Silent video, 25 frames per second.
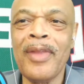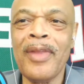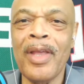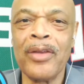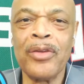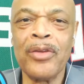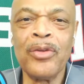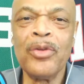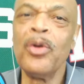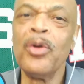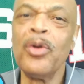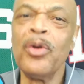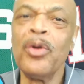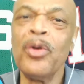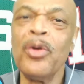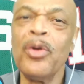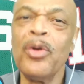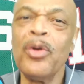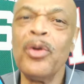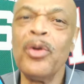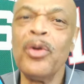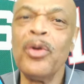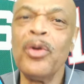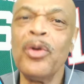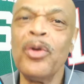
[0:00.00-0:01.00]
you know what I'm
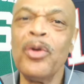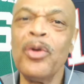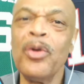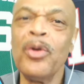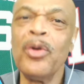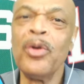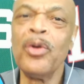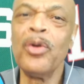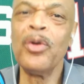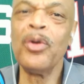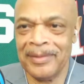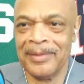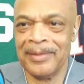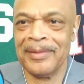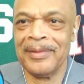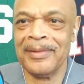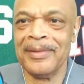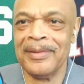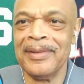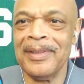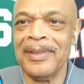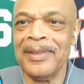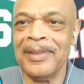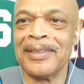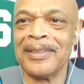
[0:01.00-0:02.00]
going to do?
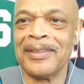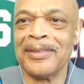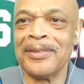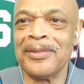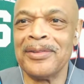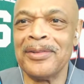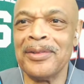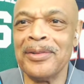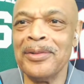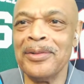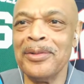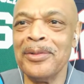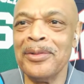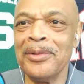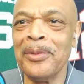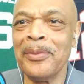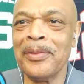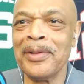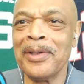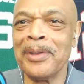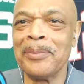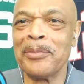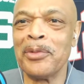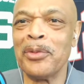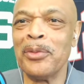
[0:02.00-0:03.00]
Yes, do you know what
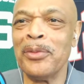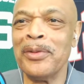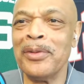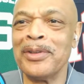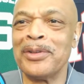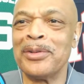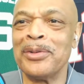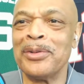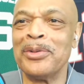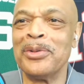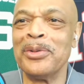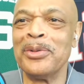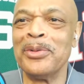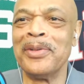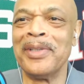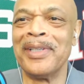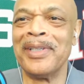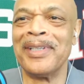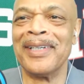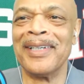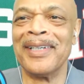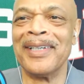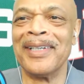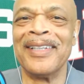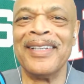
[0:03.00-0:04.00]
I'm going to do
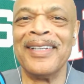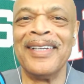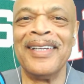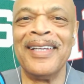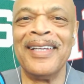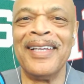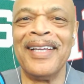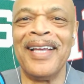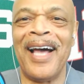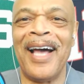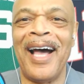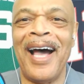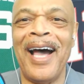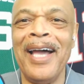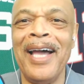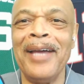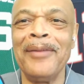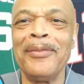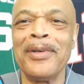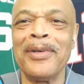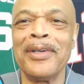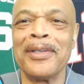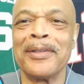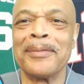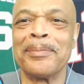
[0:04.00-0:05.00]
here? I'm
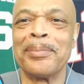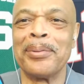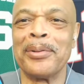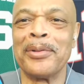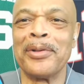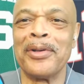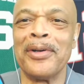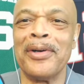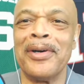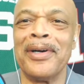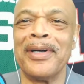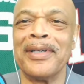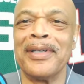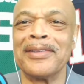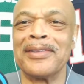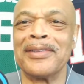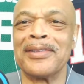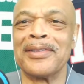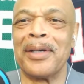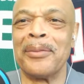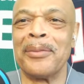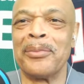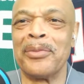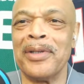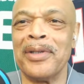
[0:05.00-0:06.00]
going to put on
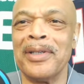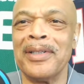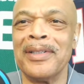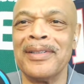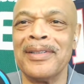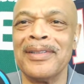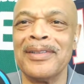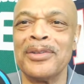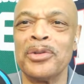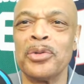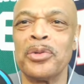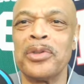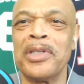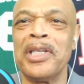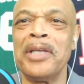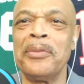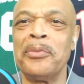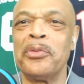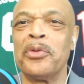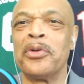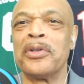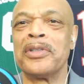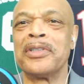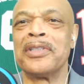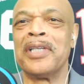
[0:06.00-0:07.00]
something to keep
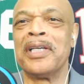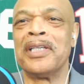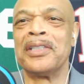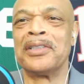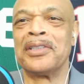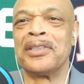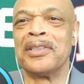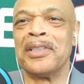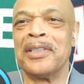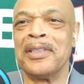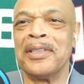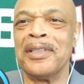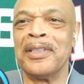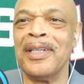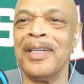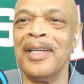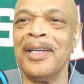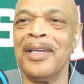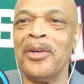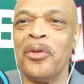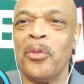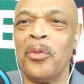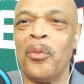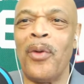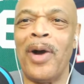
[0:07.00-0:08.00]
your attention
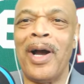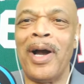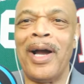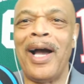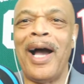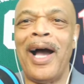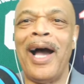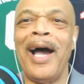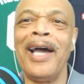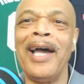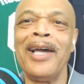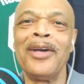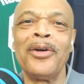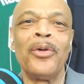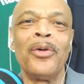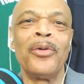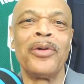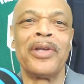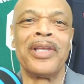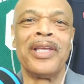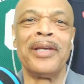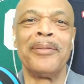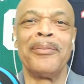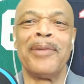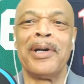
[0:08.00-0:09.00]
while I go
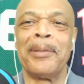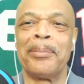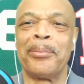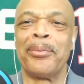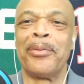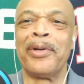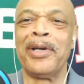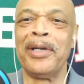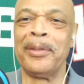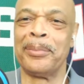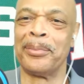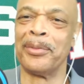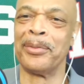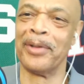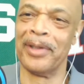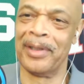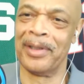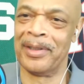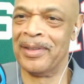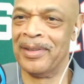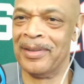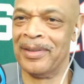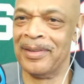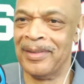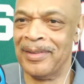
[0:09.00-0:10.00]
get my prayer
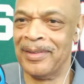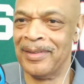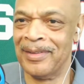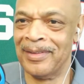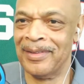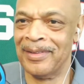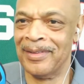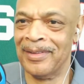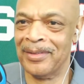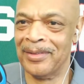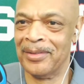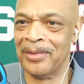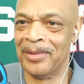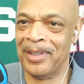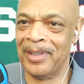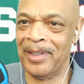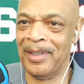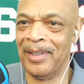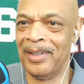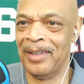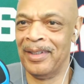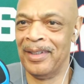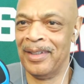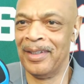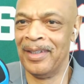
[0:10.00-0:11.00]
book.
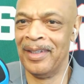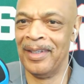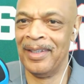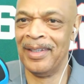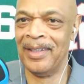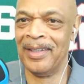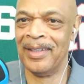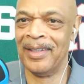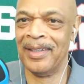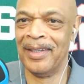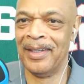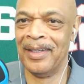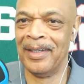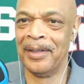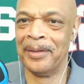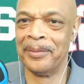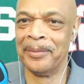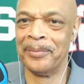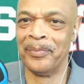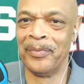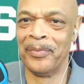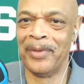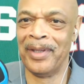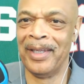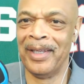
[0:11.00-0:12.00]
Okay?
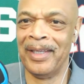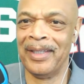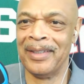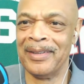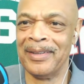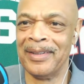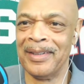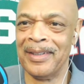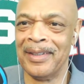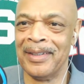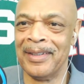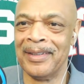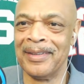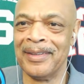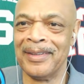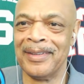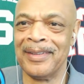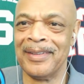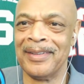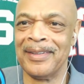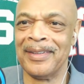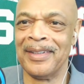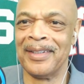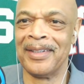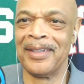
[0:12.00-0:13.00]
And,
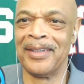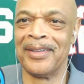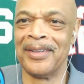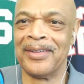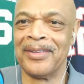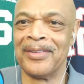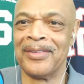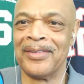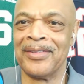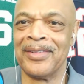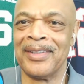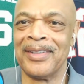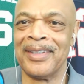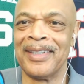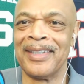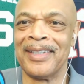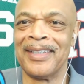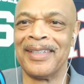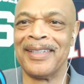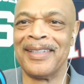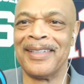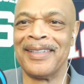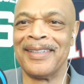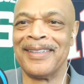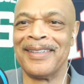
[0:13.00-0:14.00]
you know,
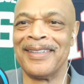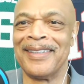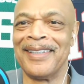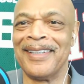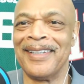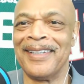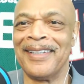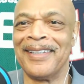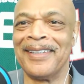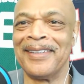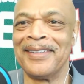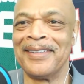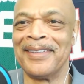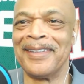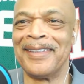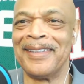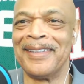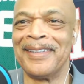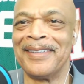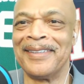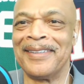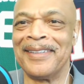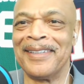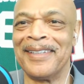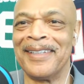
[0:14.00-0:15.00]
and